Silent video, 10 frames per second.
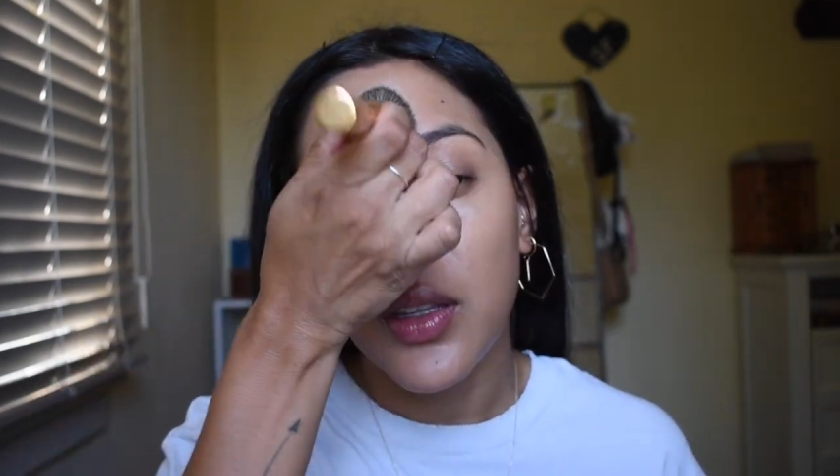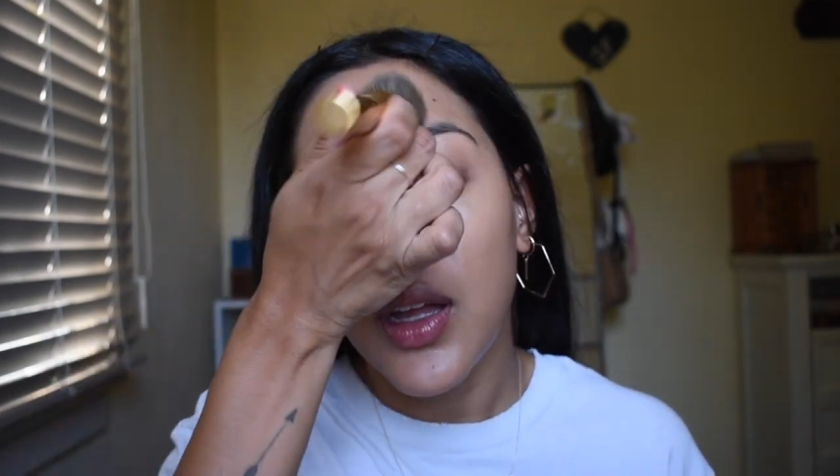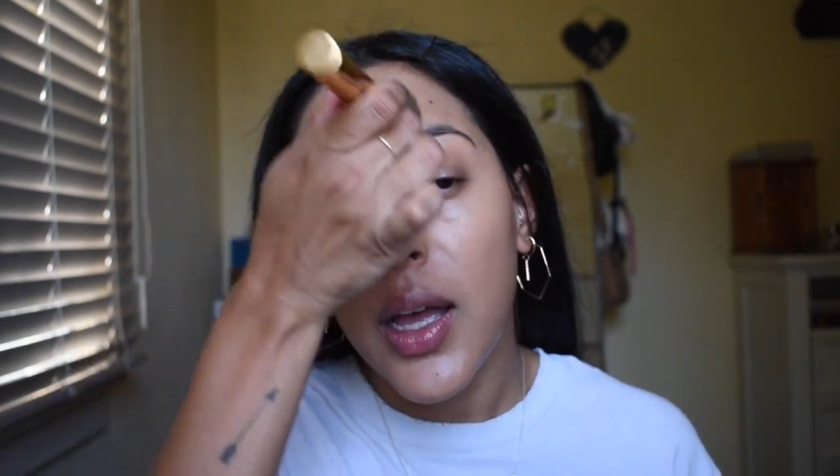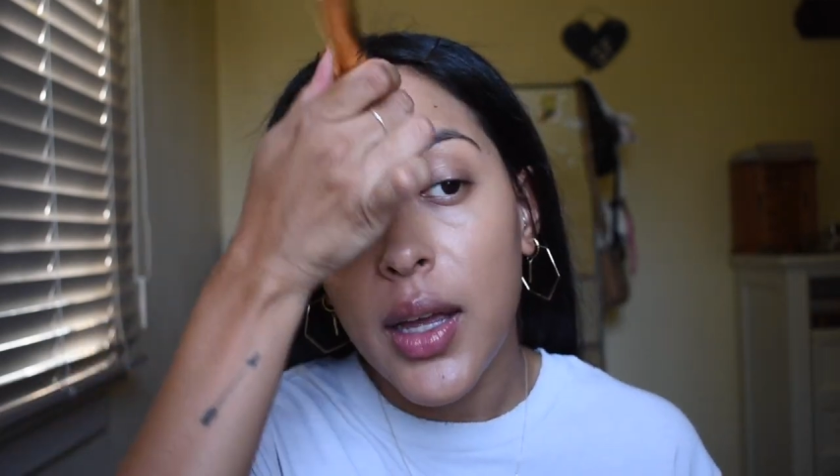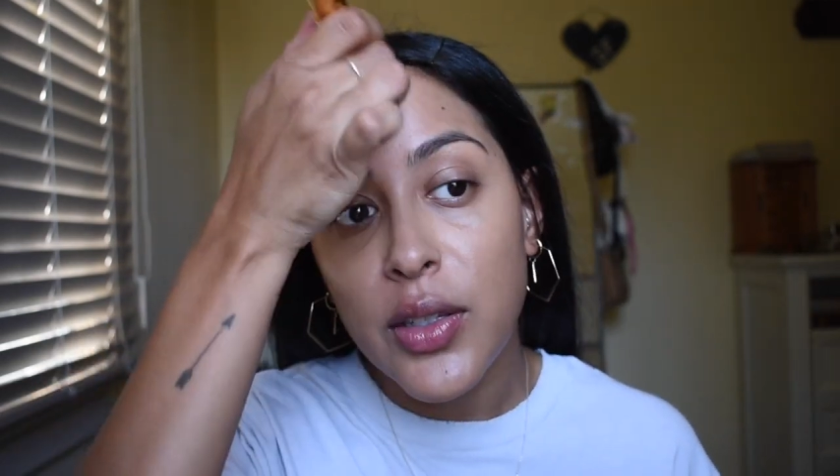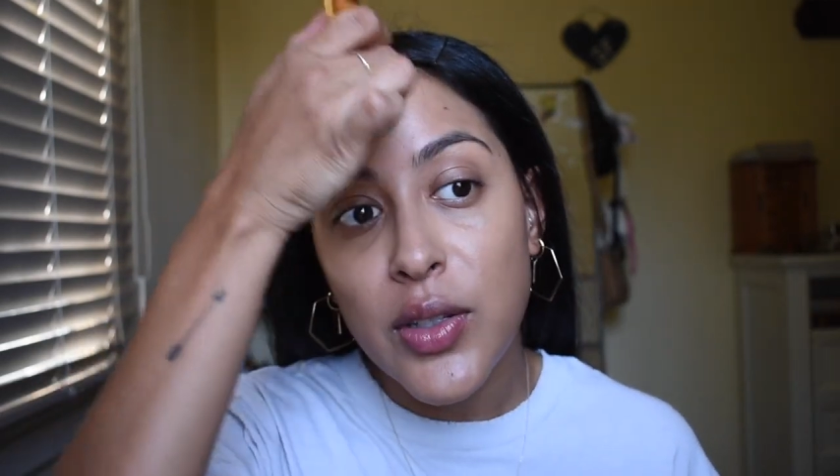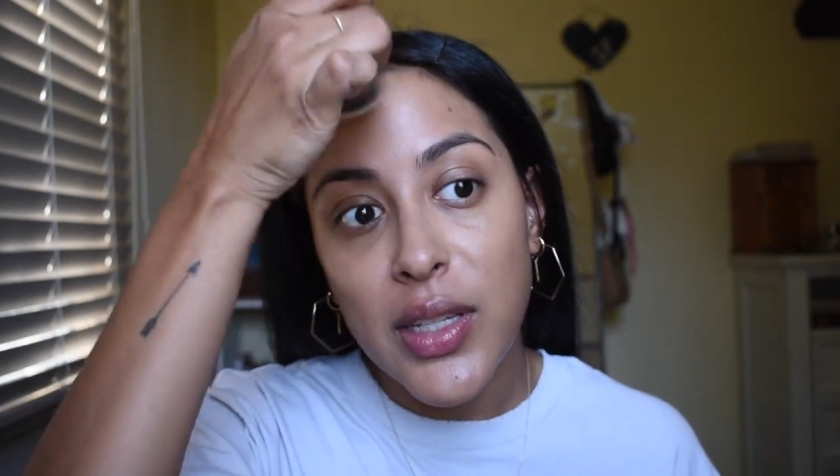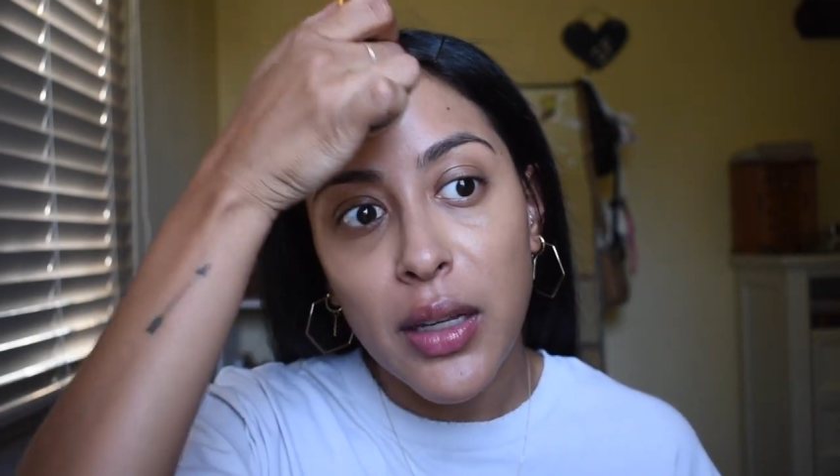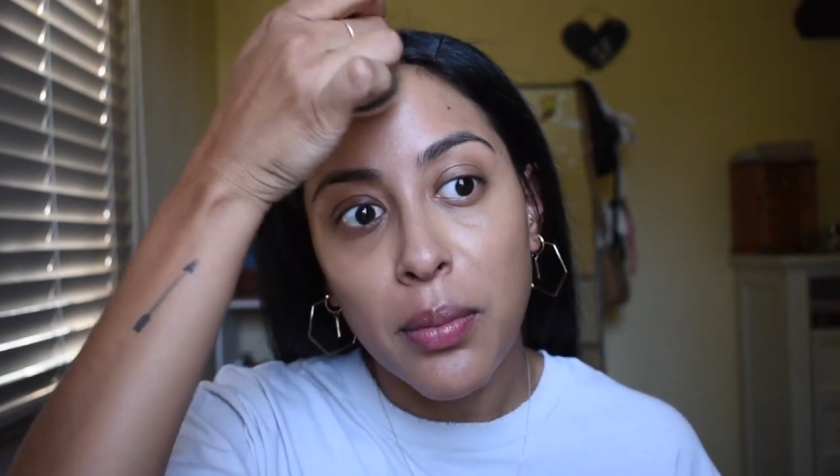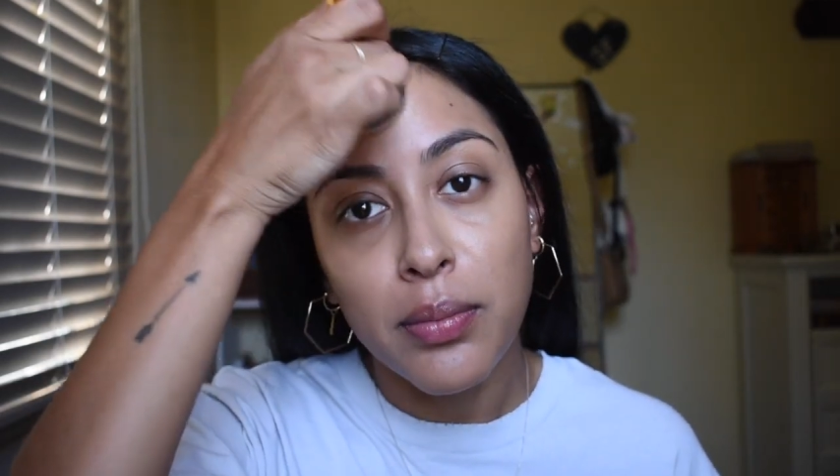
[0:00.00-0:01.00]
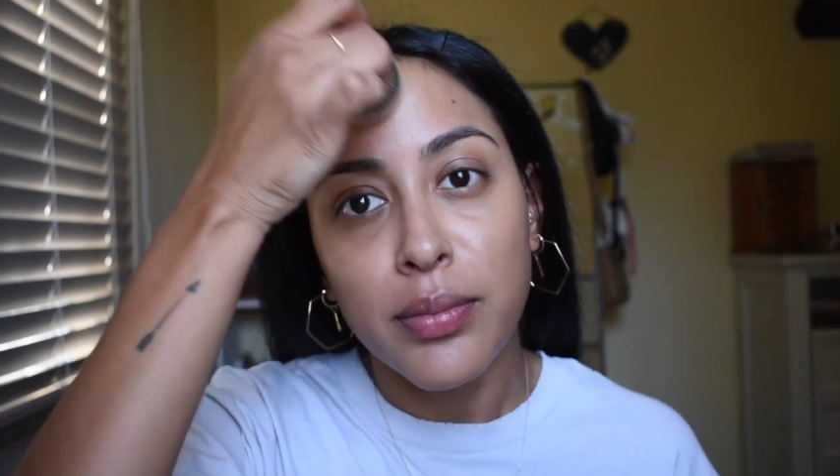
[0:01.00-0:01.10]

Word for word: Uh, so it's like